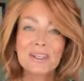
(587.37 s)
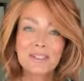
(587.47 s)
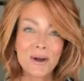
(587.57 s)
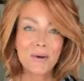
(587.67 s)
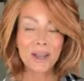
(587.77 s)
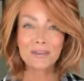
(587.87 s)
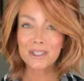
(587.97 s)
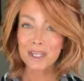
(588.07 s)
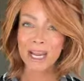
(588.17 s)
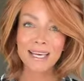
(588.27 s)
So if
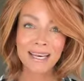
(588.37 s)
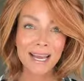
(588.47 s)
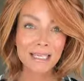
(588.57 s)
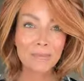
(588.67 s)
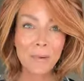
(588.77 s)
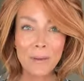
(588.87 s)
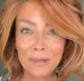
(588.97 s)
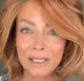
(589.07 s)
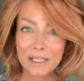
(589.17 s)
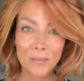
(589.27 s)
Shaded Ice
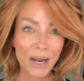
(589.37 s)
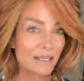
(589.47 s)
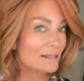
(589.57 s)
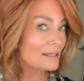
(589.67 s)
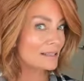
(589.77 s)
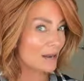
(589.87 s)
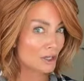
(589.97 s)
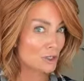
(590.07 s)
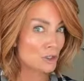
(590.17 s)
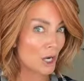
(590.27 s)
Pumpkin Spice is
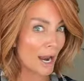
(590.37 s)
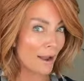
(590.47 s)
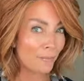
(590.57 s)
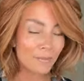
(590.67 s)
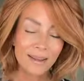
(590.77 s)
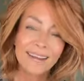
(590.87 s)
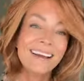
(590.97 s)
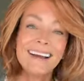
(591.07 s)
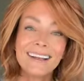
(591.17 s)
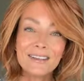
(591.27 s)
not your jam,
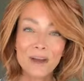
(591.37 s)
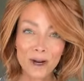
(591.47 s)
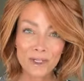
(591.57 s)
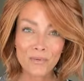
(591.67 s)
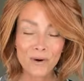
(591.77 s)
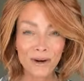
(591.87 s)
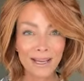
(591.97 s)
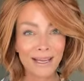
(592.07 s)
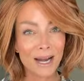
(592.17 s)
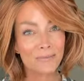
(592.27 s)
not to
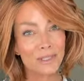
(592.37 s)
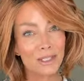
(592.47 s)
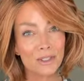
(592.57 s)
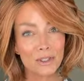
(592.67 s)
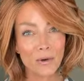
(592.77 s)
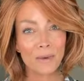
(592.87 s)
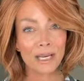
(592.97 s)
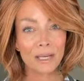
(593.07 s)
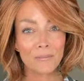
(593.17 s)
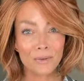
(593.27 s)
worry, it comes in so
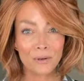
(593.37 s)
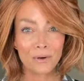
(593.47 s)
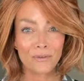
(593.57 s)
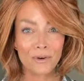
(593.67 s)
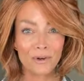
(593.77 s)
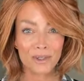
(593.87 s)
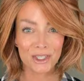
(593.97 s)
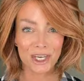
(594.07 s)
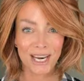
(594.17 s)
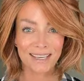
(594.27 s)
many beautiful
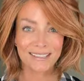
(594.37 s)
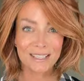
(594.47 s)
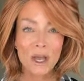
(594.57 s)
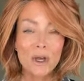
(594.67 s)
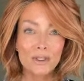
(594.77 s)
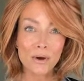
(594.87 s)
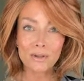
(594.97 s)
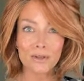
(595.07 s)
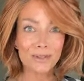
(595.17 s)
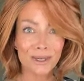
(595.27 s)
shades. So
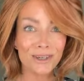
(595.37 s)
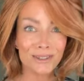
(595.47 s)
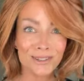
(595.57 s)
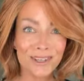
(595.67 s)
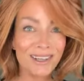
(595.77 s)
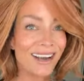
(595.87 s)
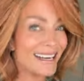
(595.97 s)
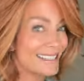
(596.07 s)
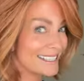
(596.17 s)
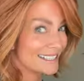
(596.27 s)
I'll do a turn so that you
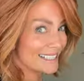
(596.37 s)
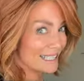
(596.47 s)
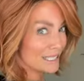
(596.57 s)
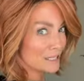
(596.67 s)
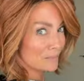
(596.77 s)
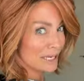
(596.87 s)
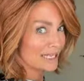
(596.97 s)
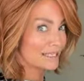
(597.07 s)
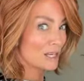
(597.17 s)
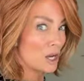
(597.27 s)
guys can see this
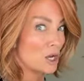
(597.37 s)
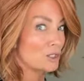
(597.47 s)
piece.